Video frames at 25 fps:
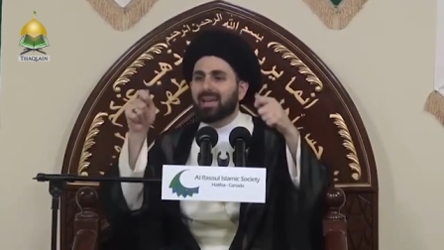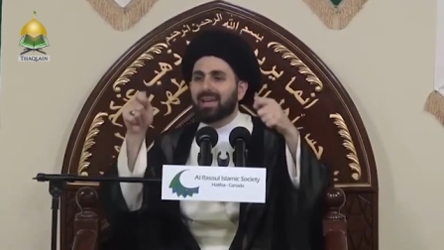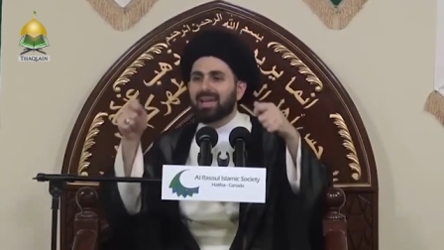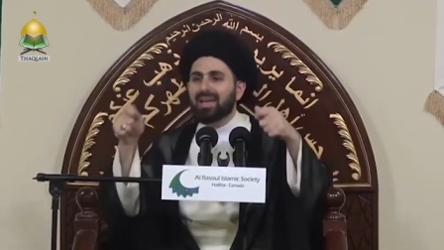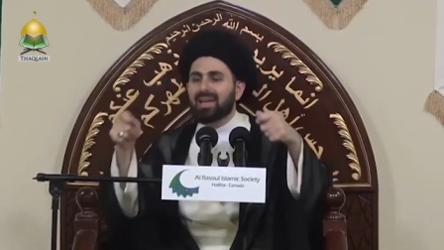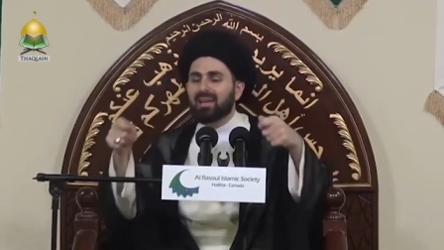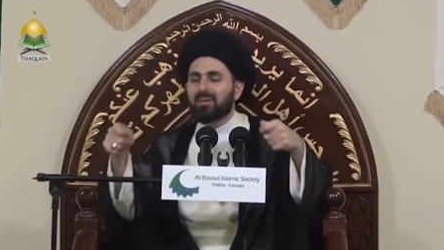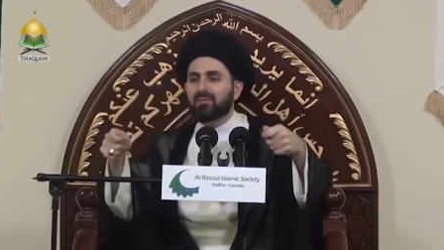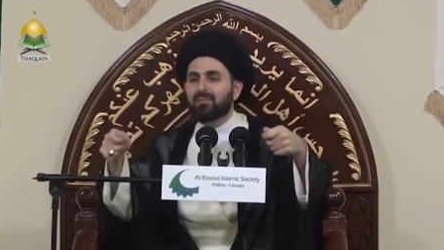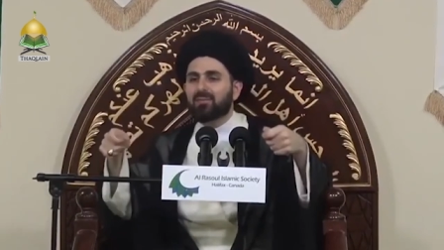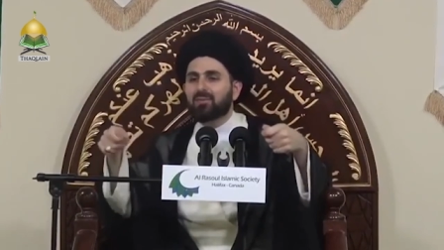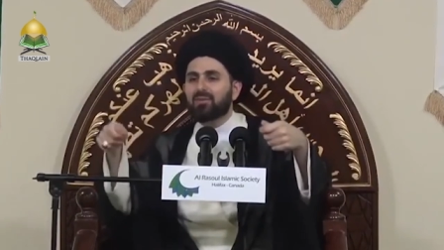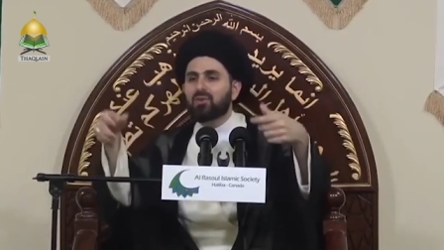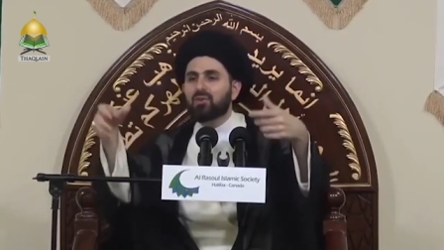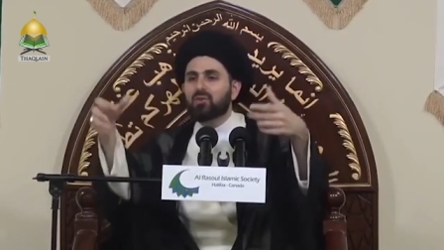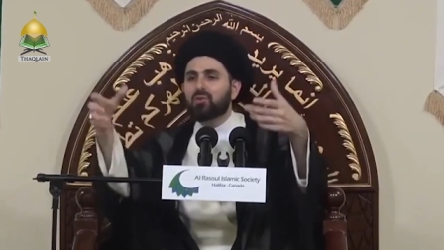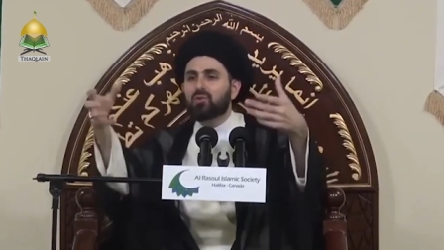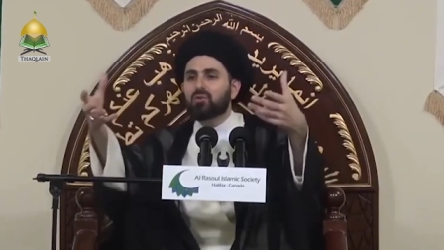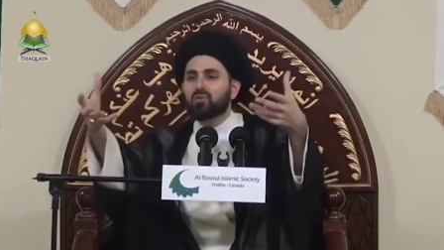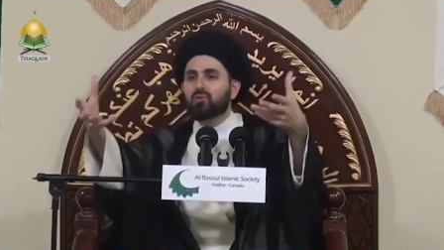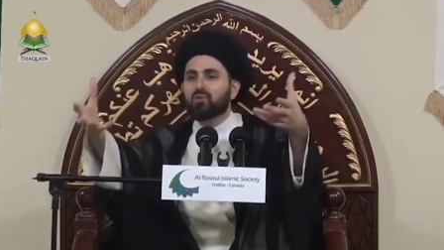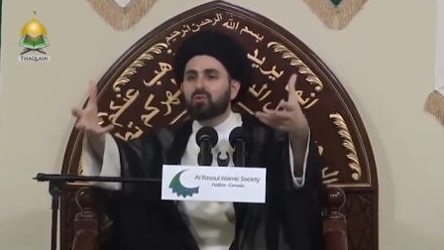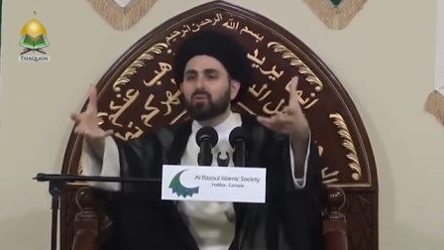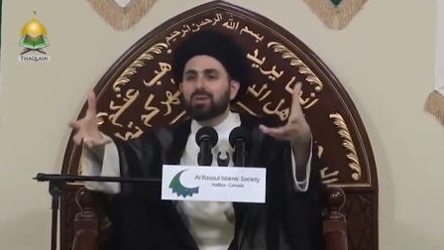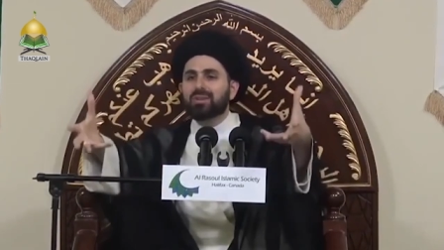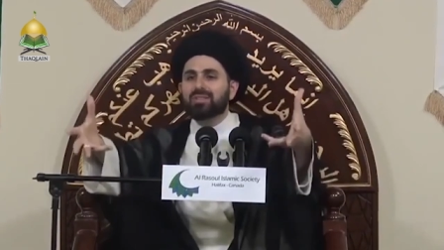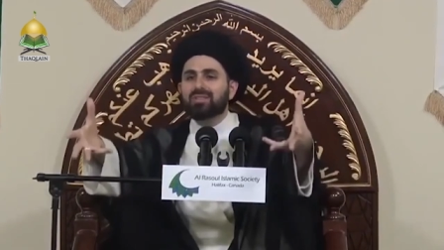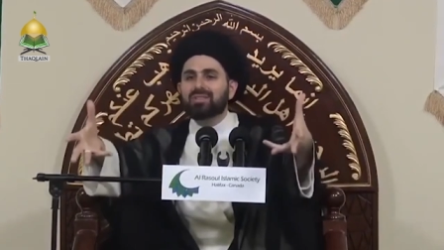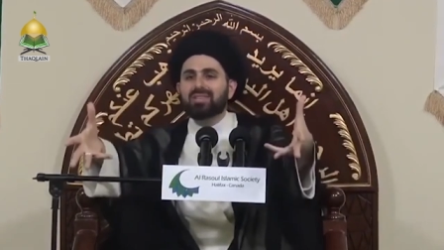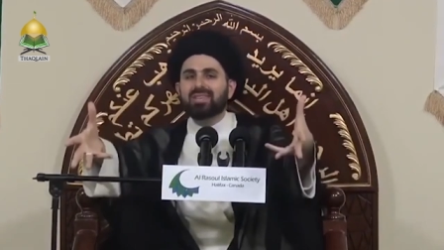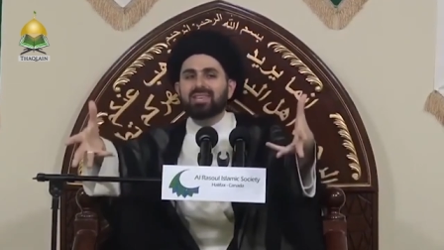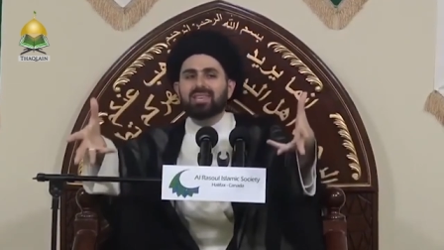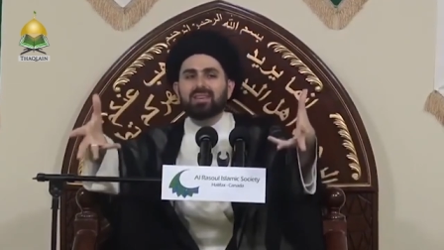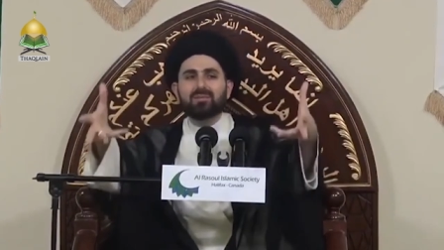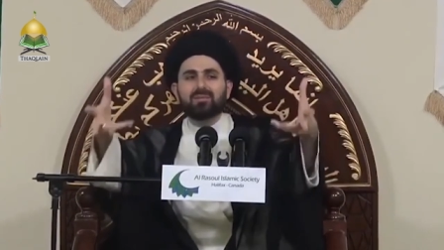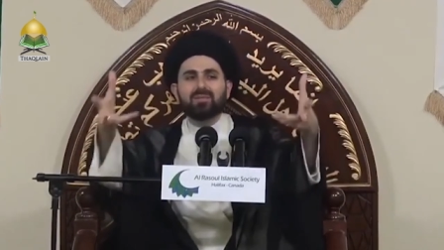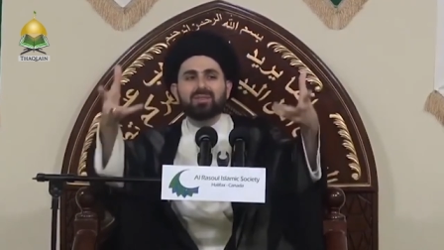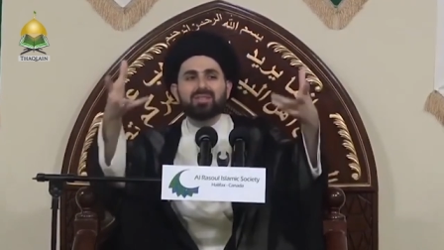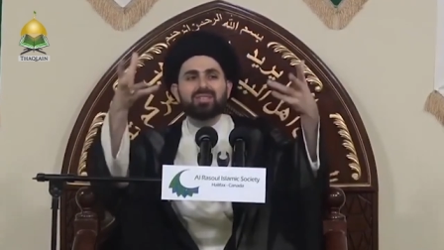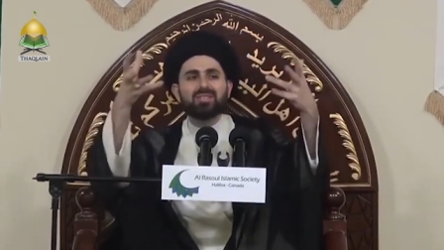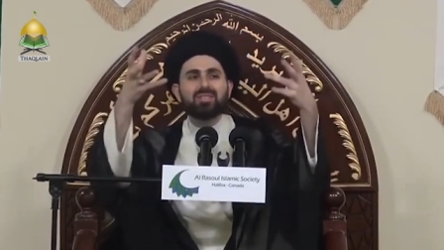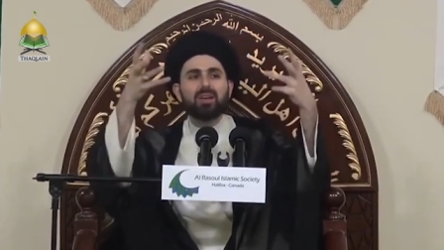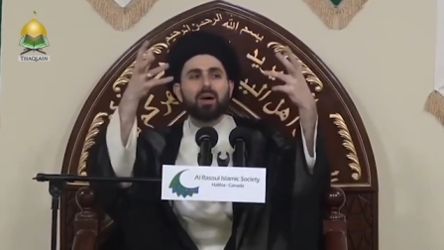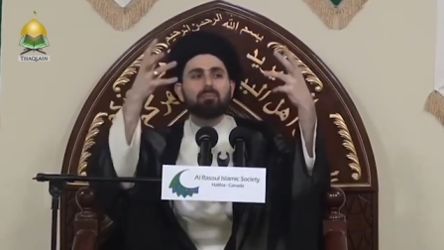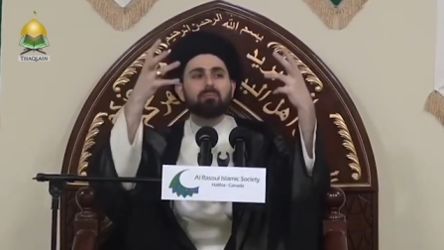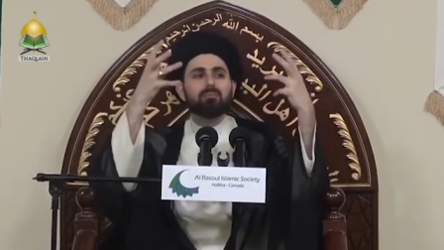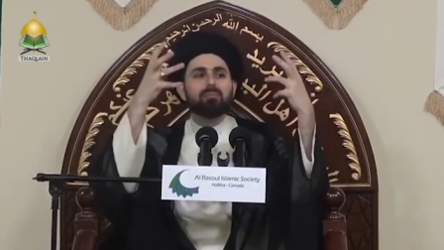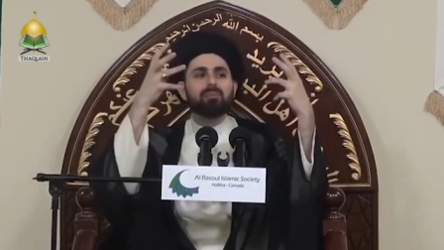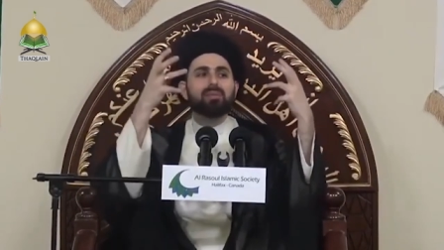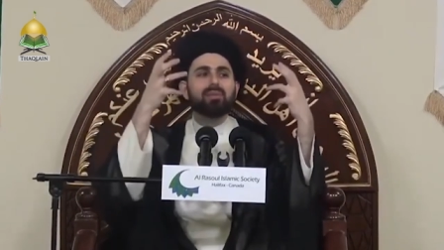If you receive
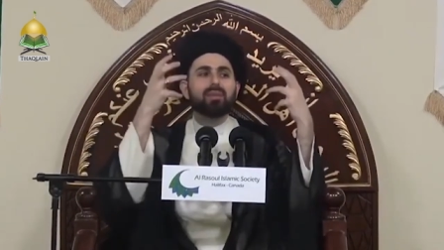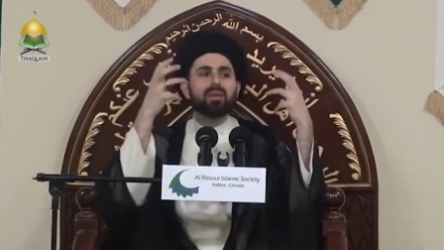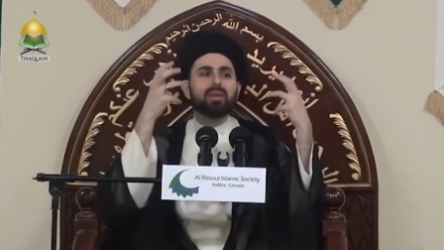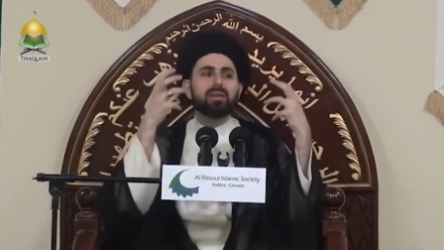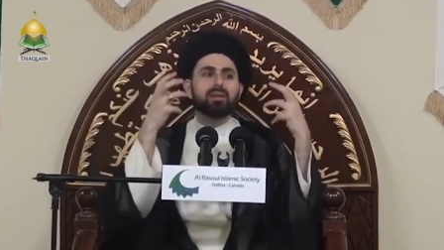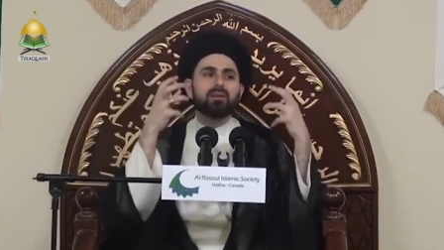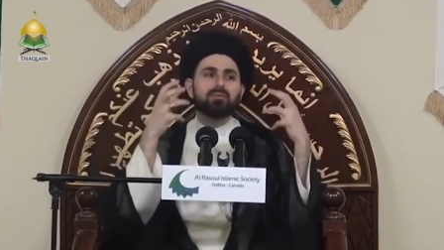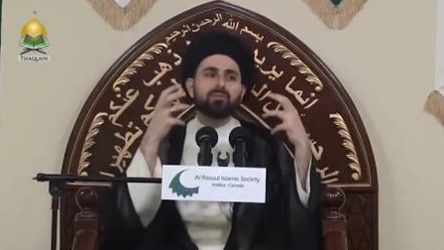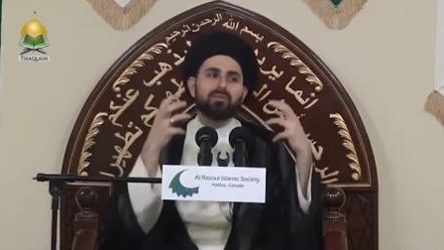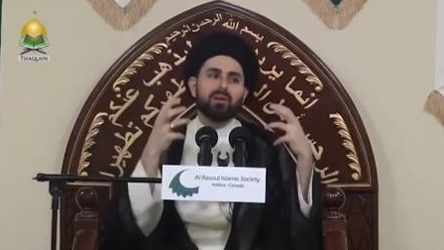something